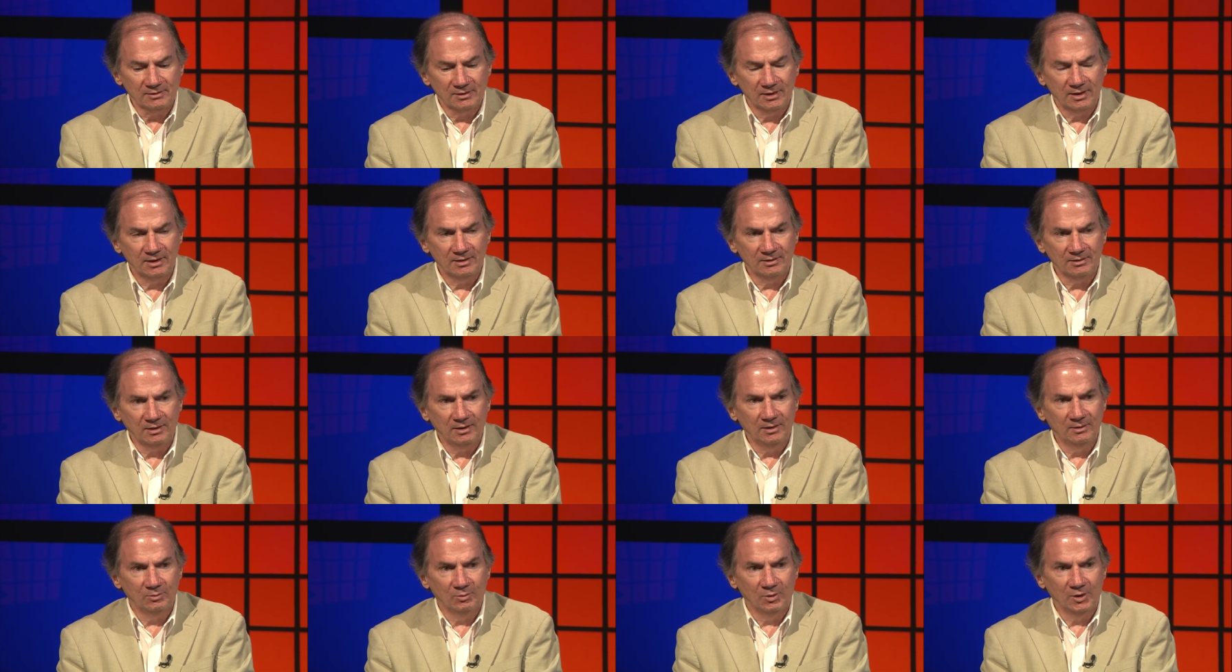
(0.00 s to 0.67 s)
And,
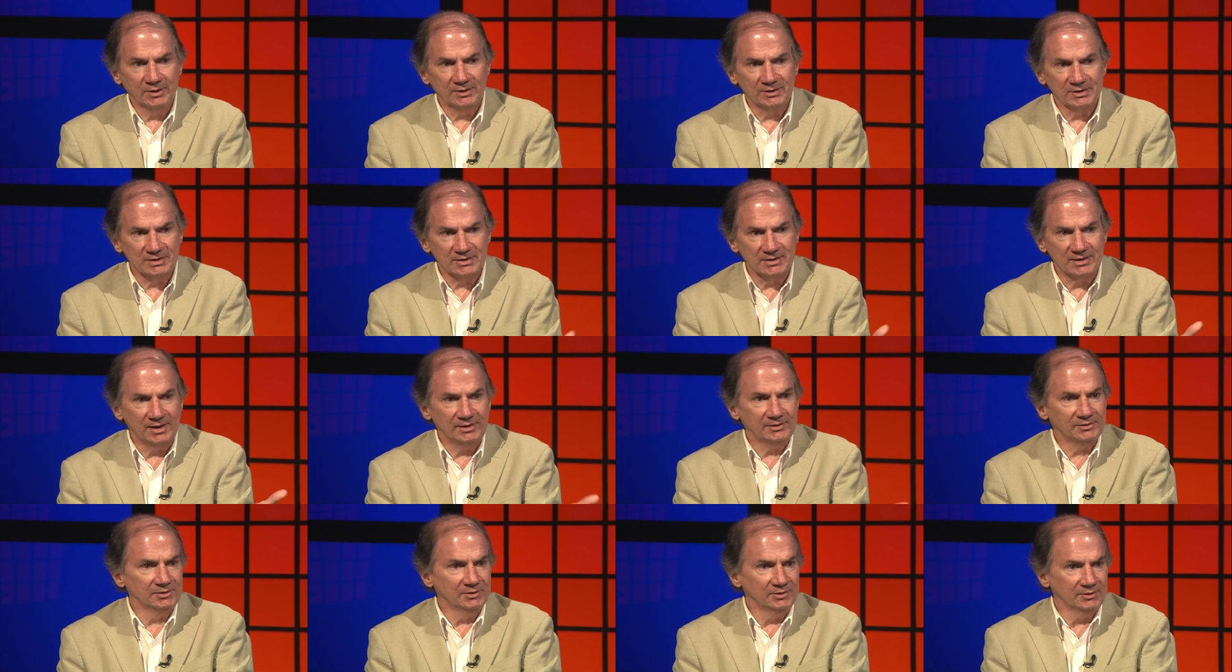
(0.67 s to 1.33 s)
and what does
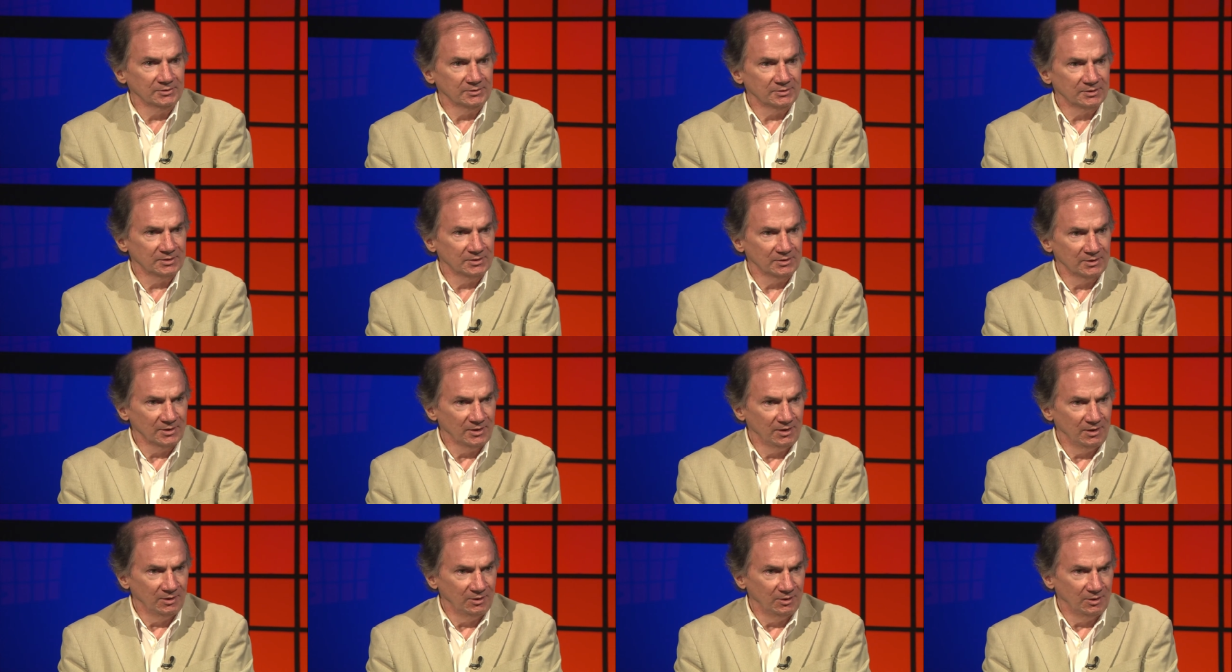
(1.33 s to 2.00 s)
that do to
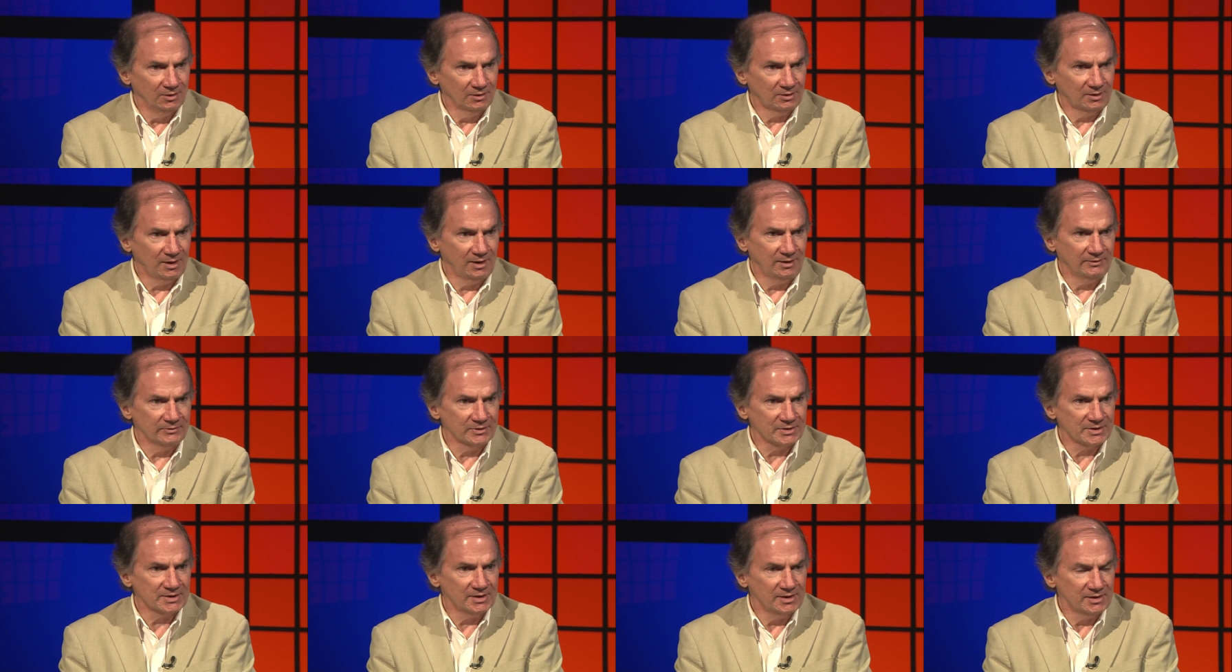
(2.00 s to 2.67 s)
the whole
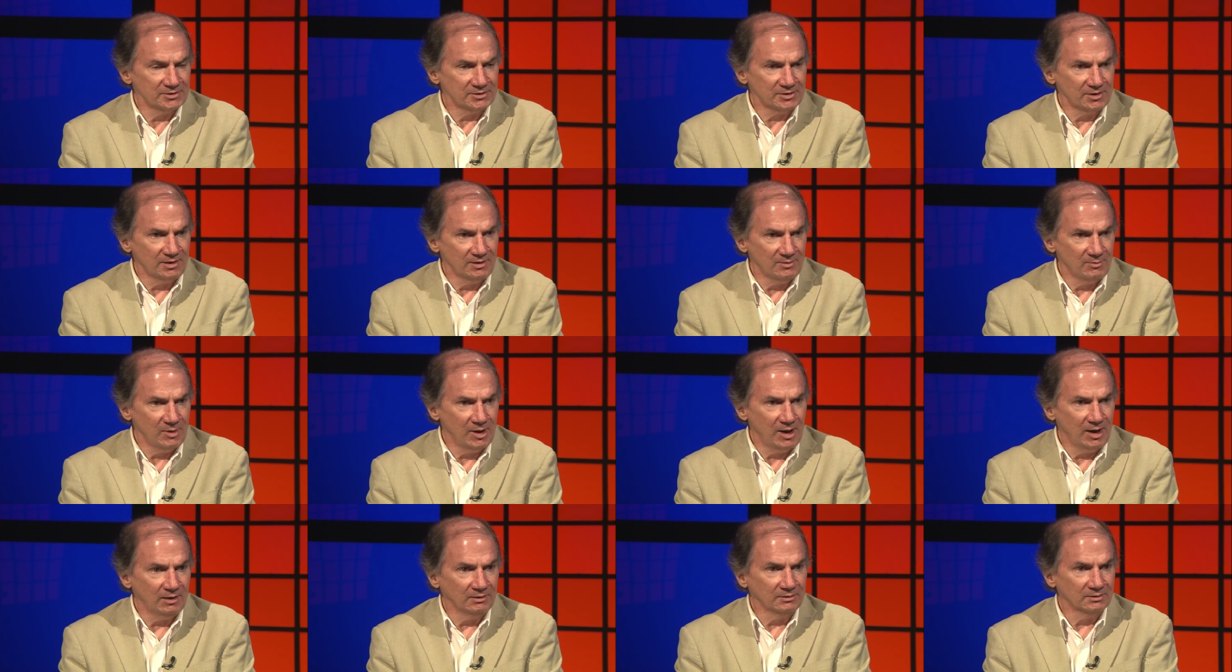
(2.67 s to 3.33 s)
conversation
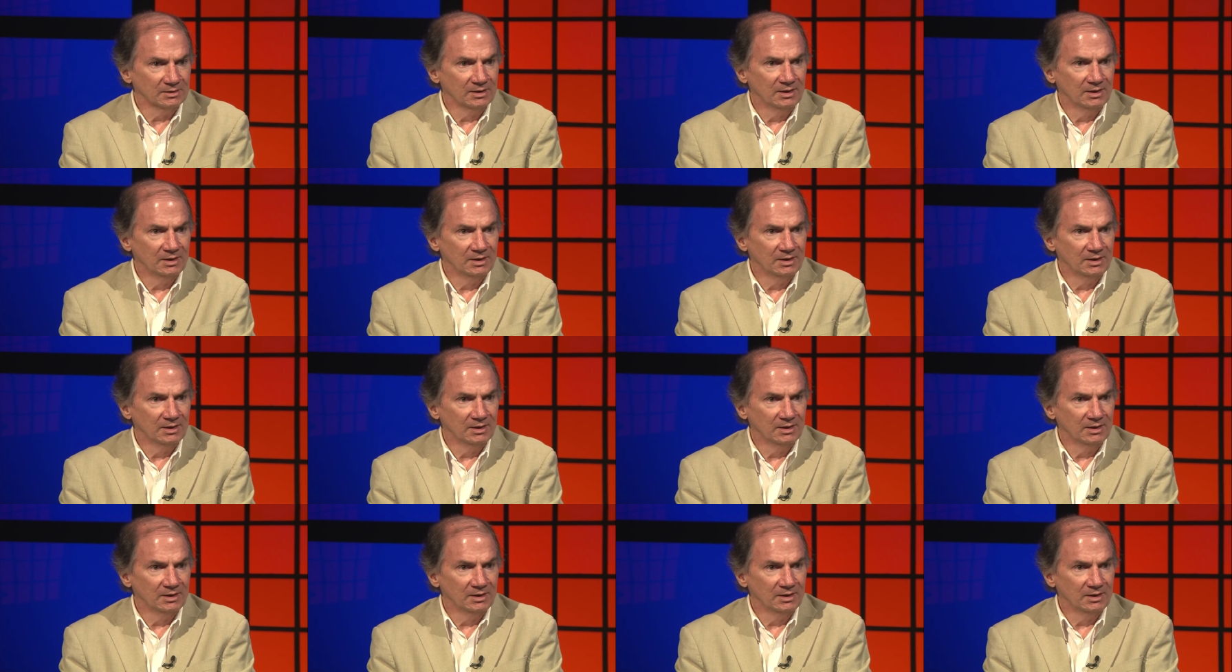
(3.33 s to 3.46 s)
about